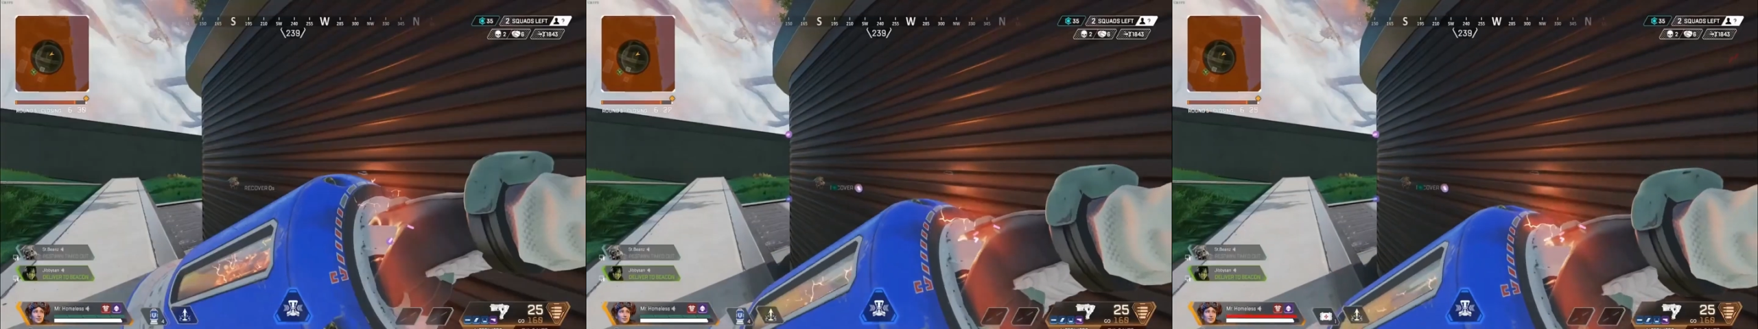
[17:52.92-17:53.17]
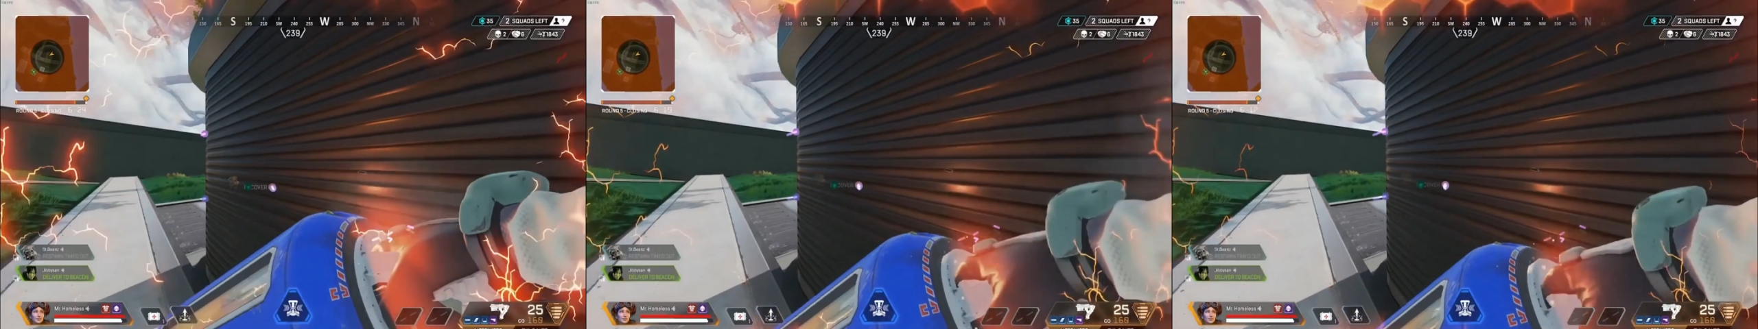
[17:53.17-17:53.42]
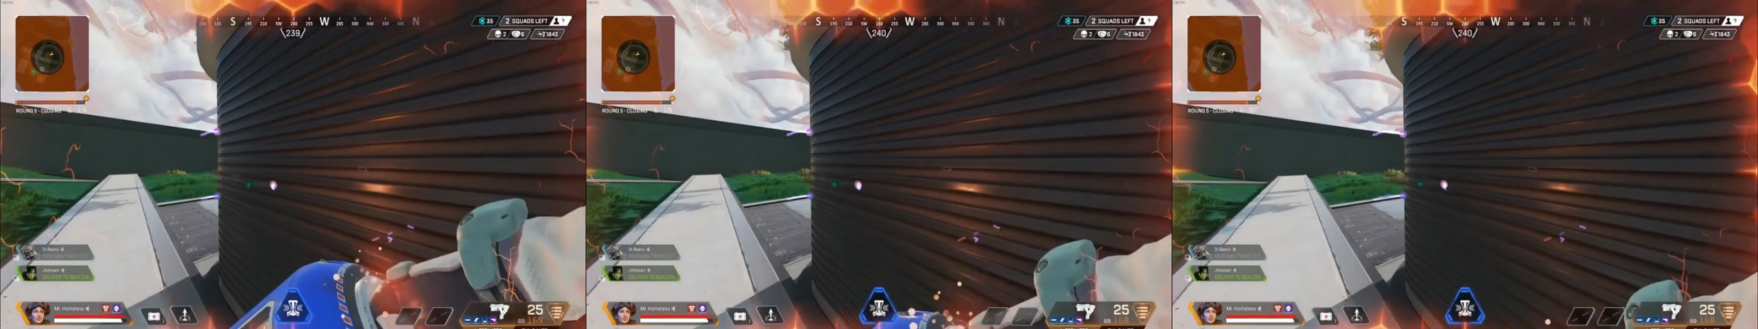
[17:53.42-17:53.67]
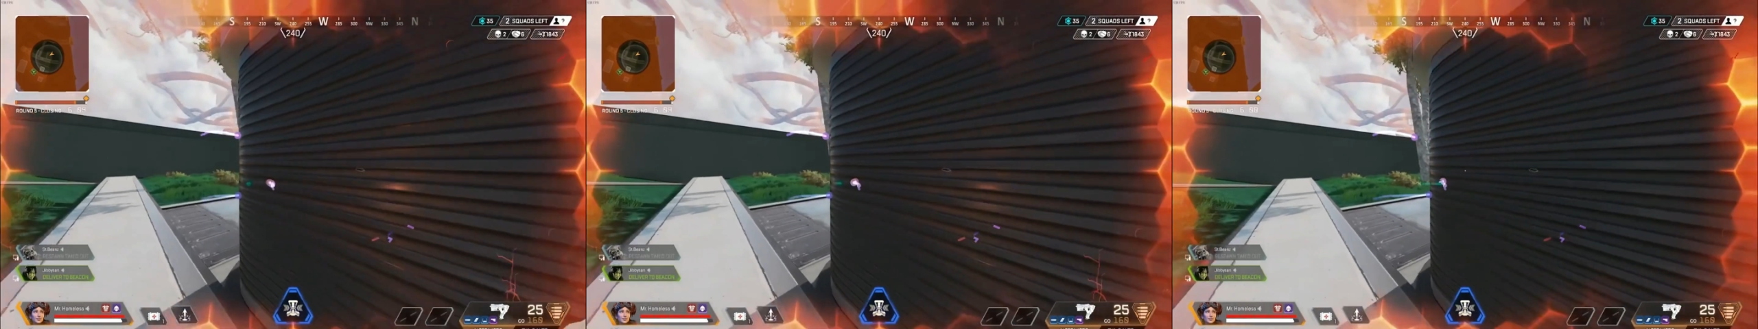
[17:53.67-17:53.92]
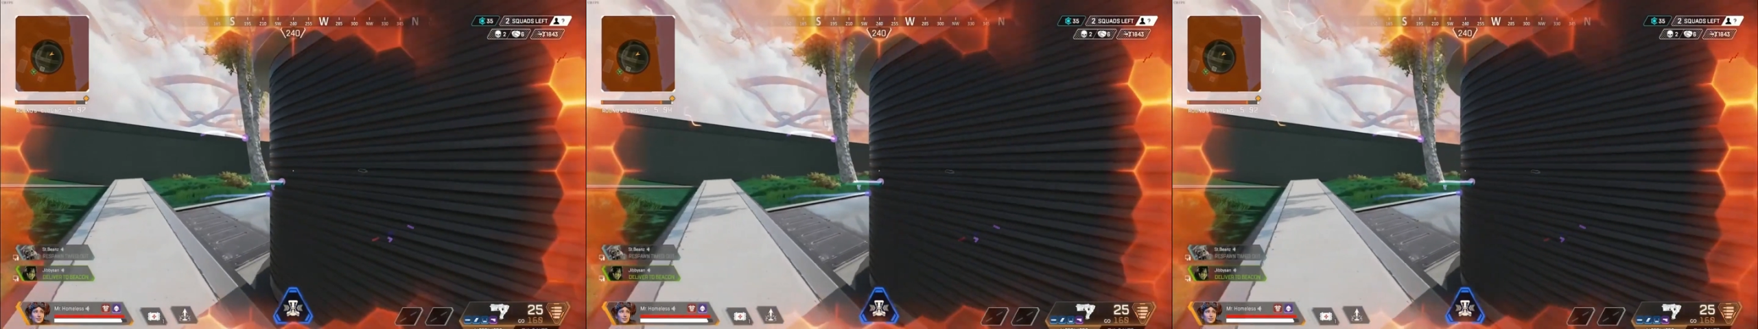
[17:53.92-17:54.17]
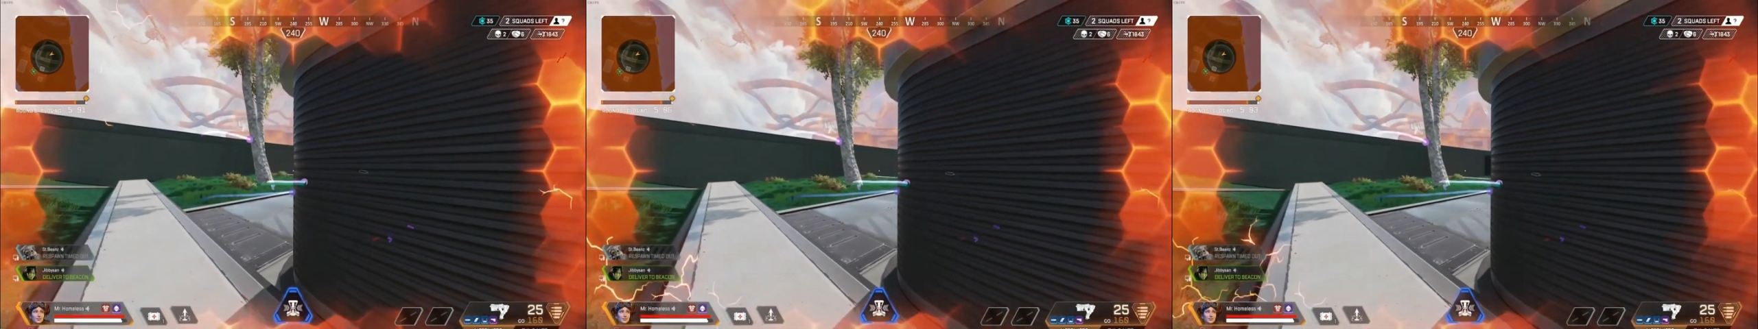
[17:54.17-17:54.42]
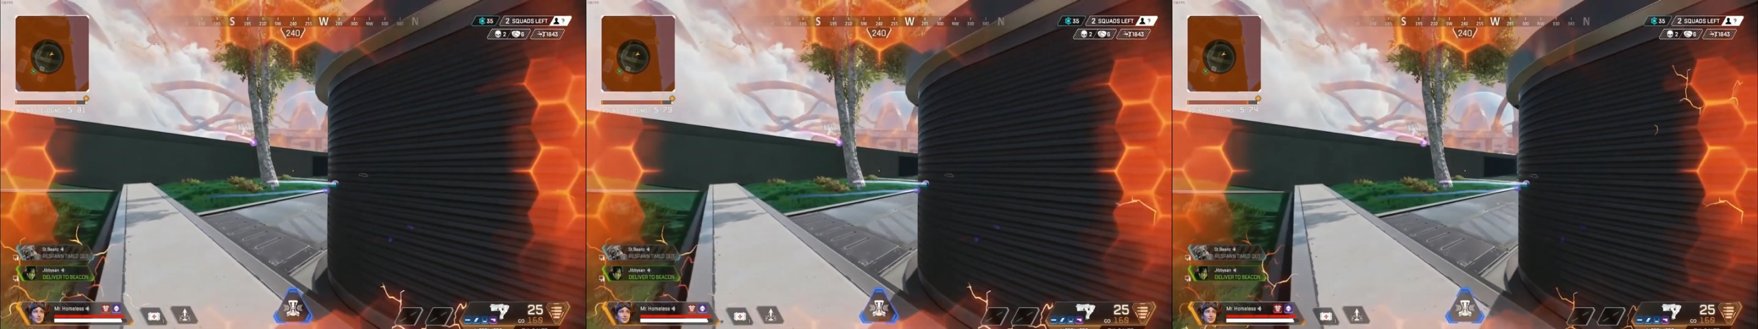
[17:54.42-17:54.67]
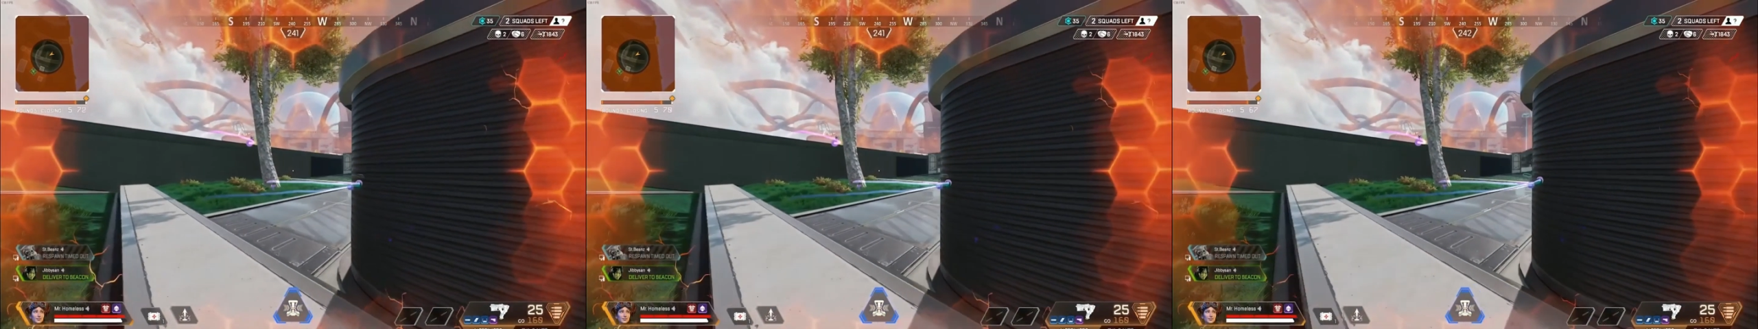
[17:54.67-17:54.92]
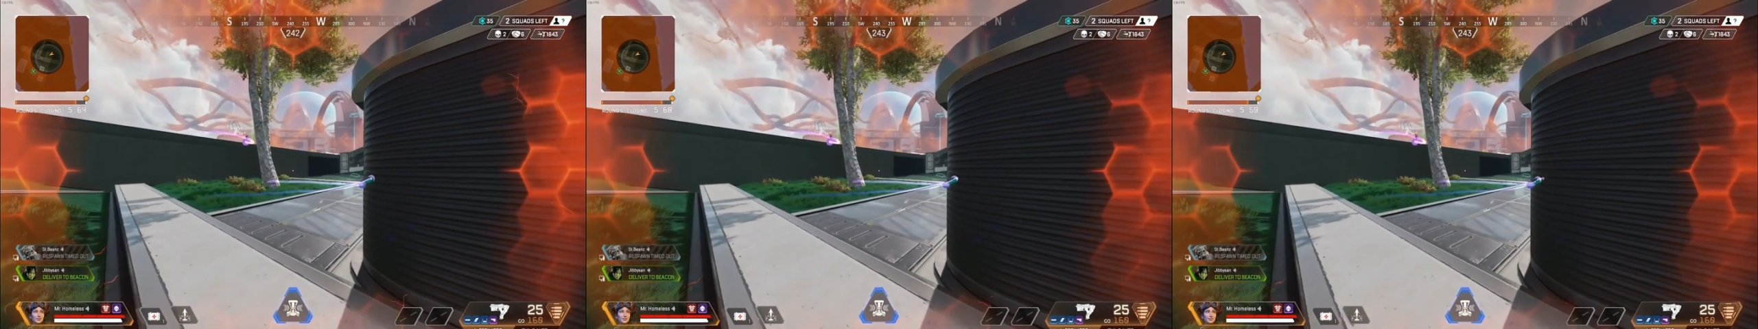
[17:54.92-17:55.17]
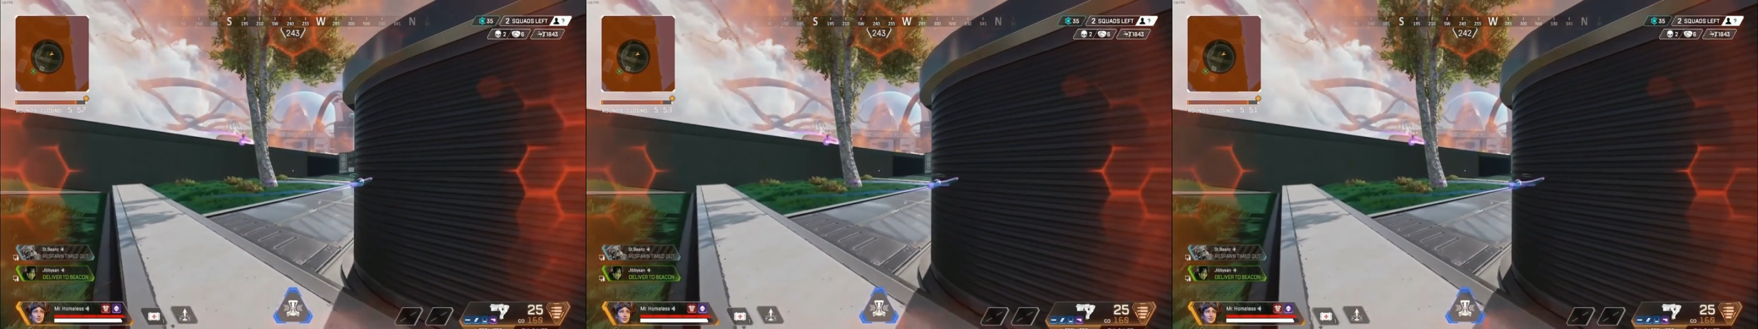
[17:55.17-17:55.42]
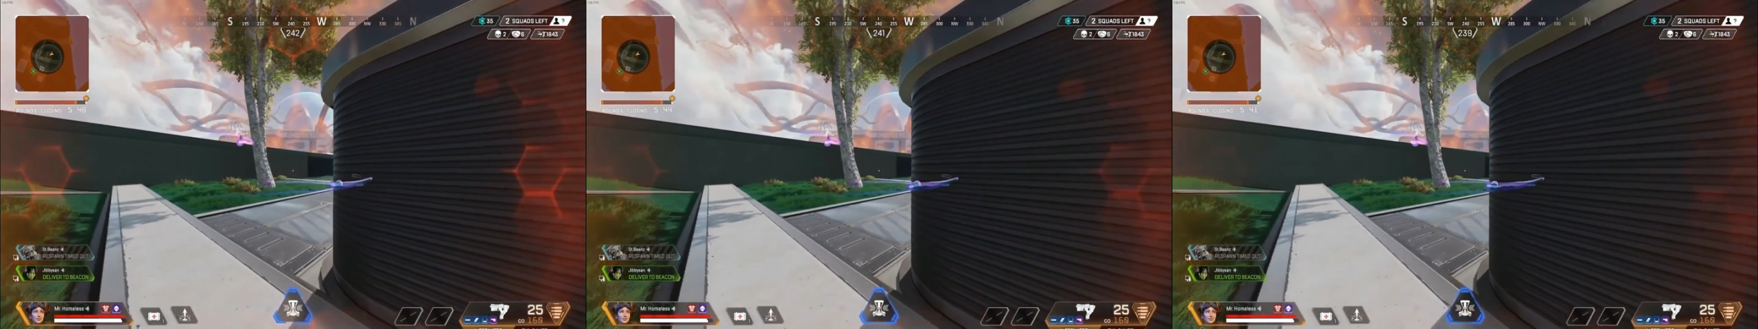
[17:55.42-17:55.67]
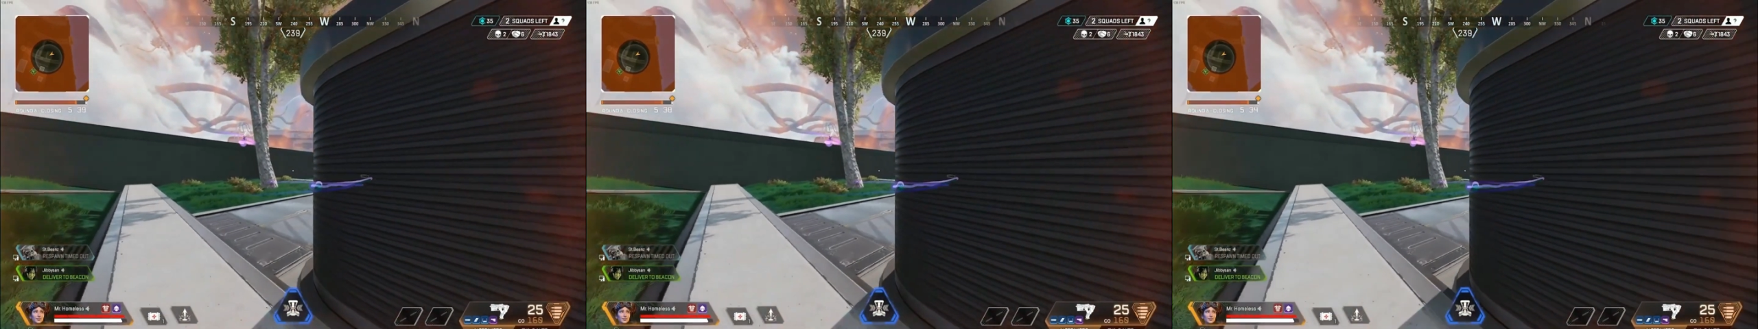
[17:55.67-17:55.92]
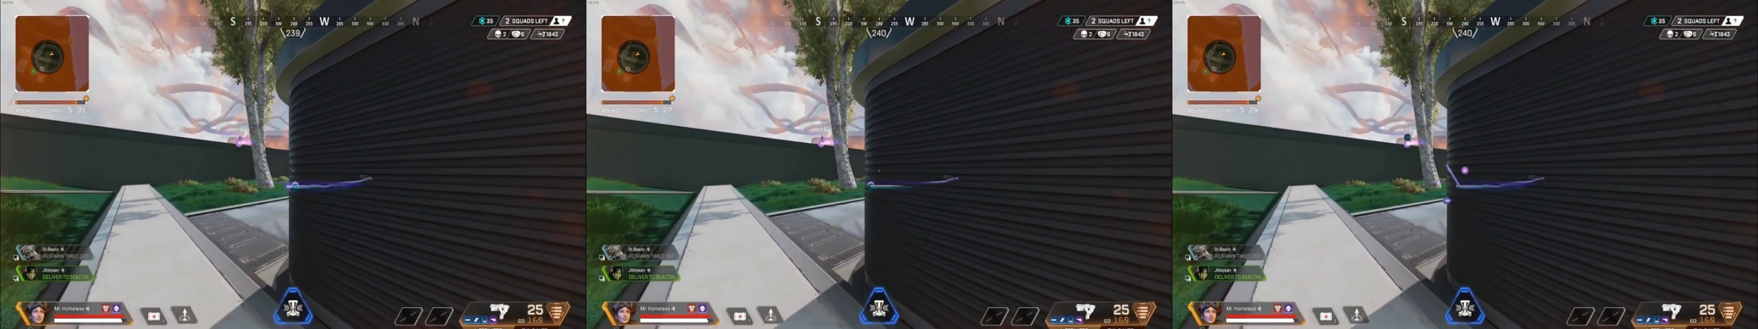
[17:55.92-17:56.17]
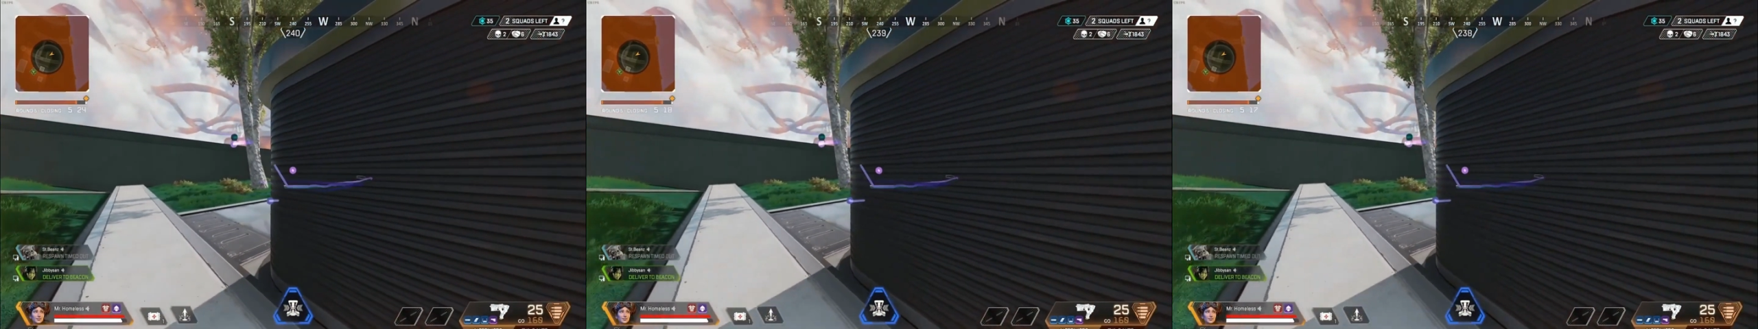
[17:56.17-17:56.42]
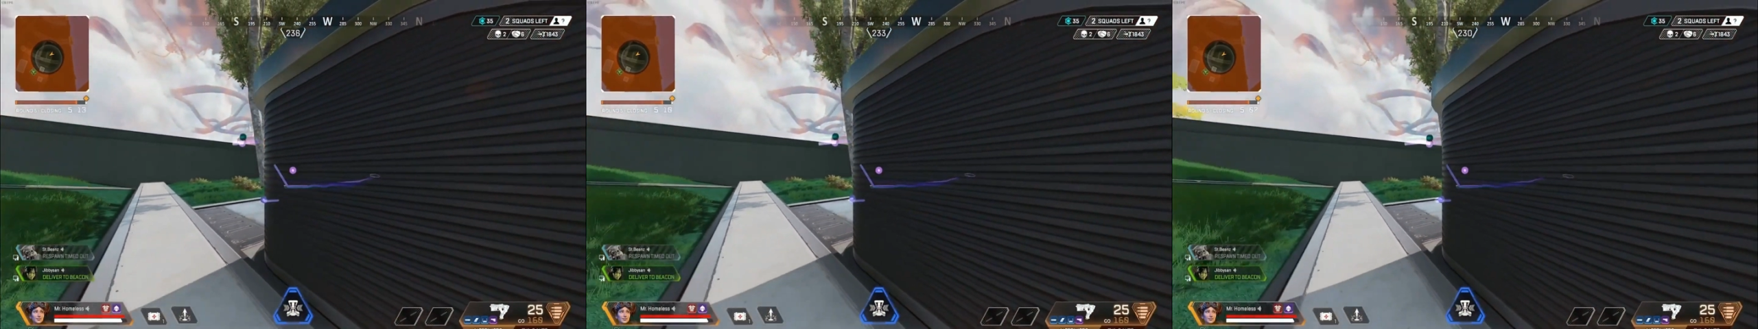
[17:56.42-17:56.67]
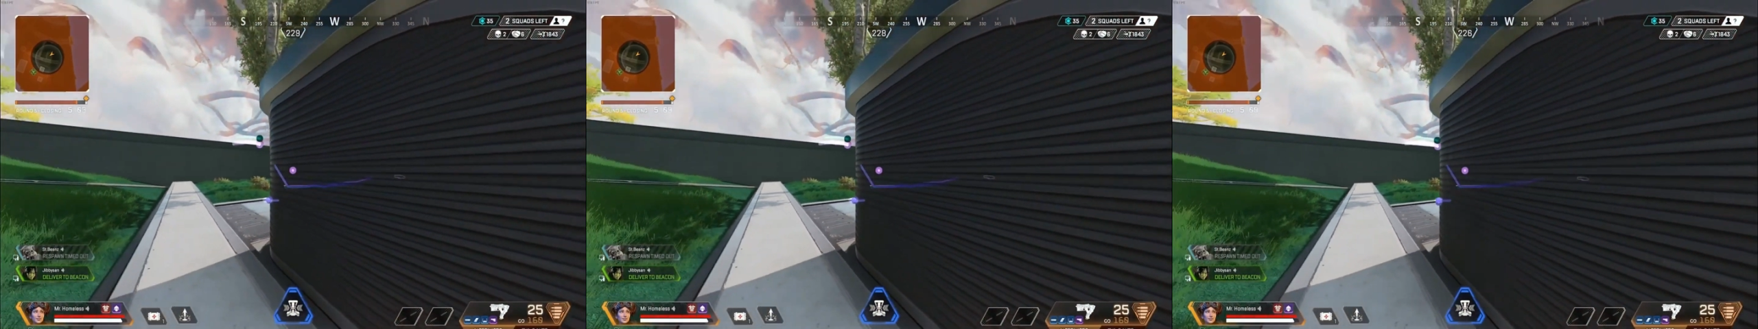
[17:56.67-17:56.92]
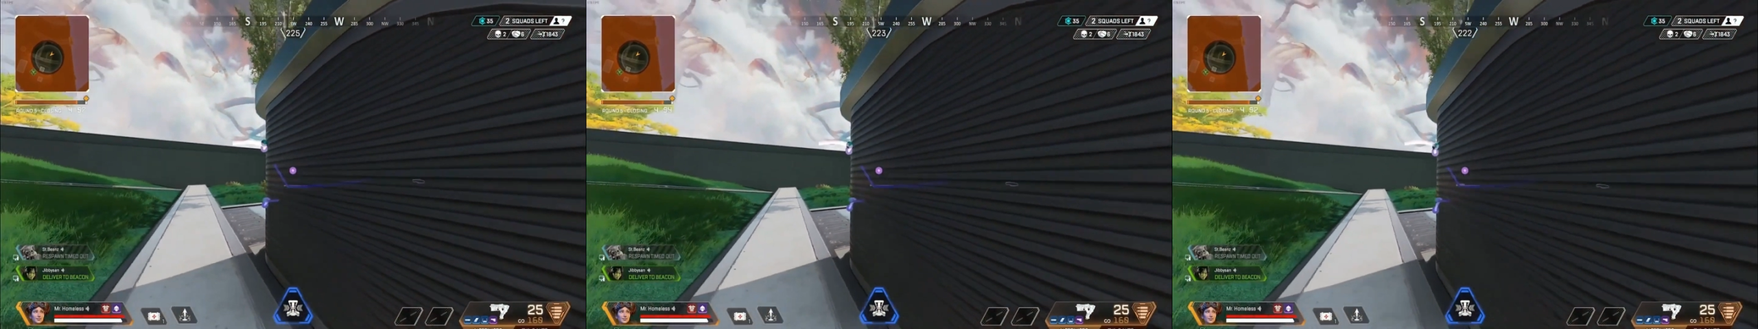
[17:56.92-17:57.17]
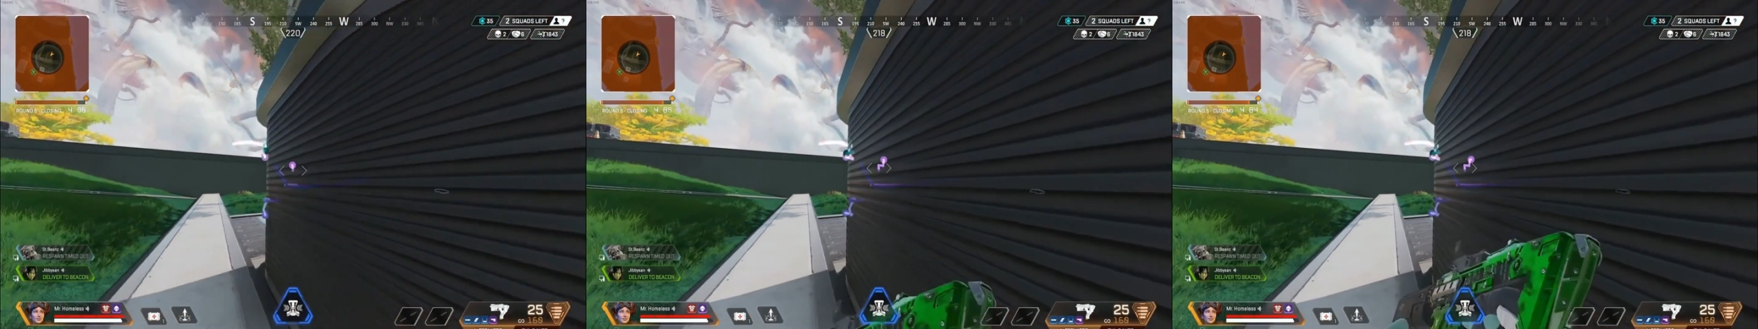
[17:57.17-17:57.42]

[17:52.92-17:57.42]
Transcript: No face is visible, so there are no lips to read.